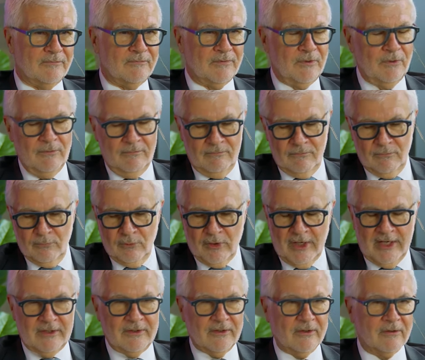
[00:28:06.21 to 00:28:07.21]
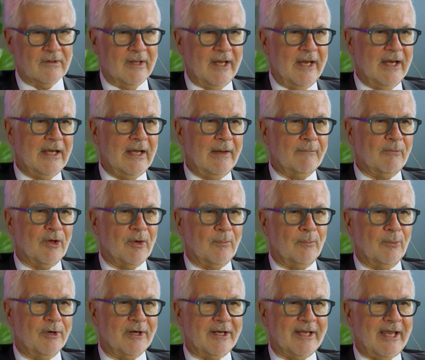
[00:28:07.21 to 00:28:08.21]
if you break your leg, I'm going to
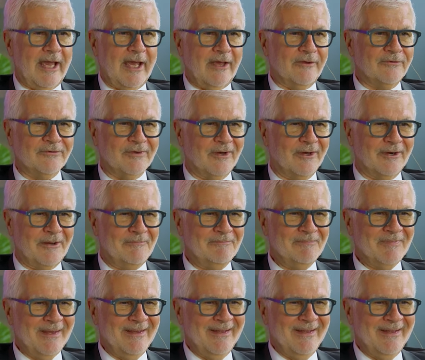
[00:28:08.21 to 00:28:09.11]
put a cast on it.